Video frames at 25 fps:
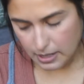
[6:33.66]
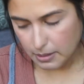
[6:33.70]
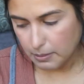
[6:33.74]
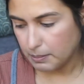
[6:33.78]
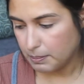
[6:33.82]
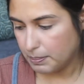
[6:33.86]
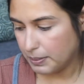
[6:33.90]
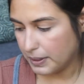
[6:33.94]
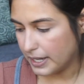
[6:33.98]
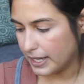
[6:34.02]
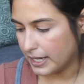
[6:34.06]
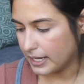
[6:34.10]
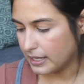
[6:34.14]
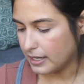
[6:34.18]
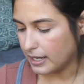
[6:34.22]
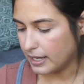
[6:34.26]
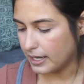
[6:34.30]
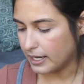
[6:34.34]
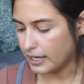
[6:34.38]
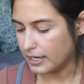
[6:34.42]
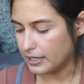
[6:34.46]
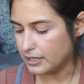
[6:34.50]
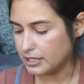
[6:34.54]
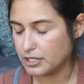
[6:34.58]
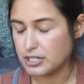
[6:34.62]
But
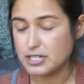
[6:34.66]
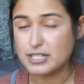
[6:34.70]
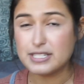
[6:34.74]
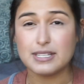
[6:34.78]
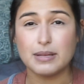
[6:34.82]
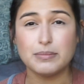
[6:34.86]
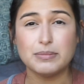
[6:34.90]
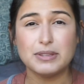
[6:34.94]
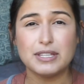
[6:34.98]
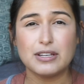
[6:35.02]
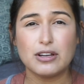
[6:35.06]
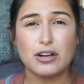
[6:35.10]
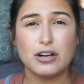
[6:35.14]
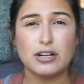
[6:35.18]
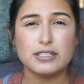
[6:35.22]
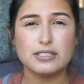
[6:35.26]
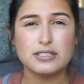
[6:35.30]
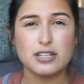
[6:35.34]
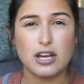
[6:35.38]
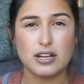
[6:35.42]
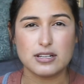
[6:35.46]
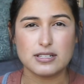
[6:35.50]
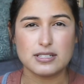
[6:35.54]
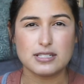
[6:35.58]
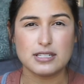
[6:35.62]
there is something called
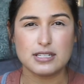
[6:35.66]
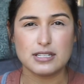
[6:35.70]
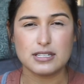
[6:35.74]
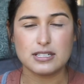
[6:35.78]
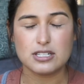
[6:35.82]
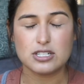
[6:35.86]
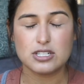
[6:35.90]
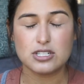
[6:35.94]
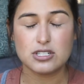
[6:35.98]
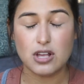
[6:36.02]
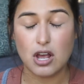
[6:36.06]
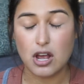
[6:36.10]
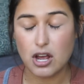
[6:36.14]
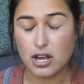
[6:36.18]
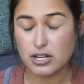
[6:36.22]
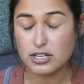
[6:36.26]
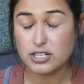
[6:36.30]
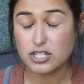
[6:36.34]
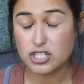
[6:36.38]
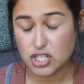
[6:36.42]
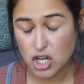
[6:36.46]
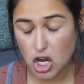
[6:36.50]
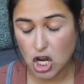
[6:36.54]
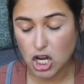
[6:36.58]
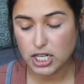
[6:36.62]
toxic
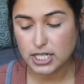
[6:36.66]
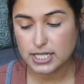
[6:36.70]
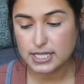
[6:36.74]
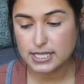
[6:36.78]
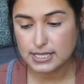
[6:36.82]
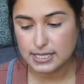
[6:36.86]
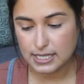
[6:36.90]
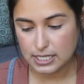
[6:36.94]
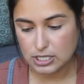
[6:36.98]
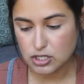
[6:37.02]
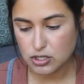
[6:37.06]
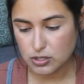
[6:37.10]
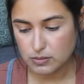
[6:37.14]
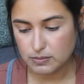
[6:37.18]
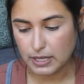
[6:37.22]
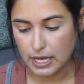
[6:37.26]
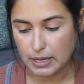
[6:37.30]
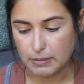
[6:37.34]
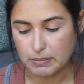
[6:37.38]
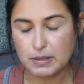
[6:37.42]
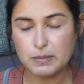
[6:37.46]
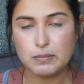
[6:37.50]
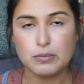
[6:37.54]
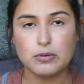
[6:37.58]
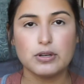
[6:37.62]
shock syndrome
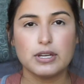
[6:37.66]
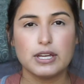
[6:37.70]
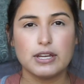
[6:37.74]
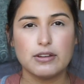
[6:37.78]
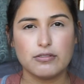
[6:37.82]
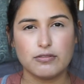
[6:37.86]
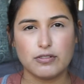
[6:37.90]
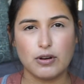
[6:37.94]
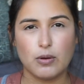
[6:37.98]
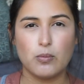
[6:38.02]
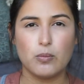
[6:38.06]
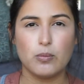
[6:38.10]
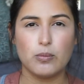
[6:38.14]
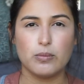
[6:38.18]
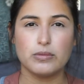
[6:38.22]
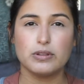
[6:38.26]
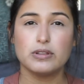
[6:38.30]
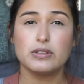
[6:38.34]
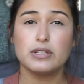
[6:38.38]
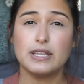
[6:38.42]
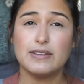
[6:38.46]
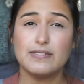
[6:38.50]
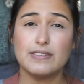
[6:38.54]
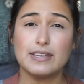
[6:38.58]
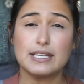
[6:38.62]
that people get from
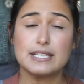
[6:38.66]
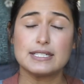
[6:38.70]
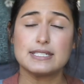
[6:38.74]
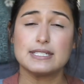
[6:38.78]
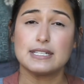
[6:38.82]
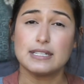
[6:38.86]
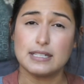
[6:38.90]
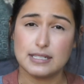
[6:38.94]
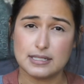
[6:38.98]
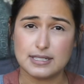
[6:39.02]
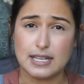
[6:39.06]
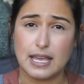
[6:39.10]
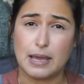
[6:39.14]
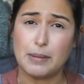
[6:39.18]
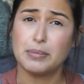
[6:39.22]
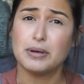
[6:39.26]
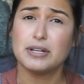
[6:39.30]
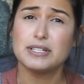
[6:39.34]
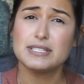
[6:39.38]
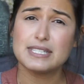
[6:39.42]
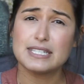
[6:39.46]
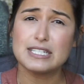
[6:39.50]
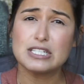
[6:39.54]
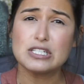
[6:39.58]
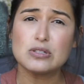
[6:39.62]
leaving
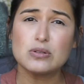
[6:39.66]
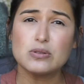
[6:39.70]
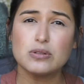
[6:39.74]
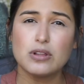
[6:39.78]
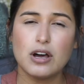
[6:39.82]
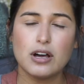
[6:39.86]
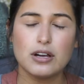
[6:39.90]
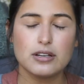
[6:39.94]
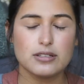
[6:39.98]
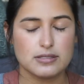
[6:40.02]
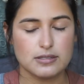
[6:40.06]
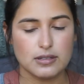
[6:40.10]
tampons in too long.